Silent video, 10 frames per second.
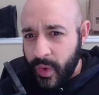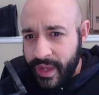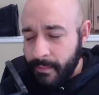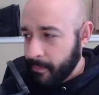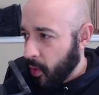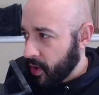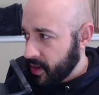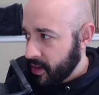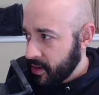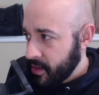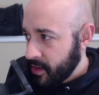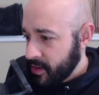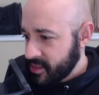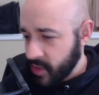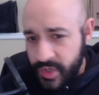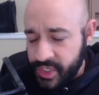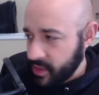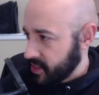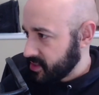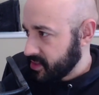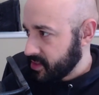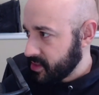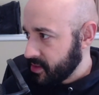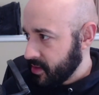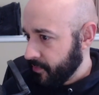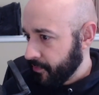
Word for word: we import socialists?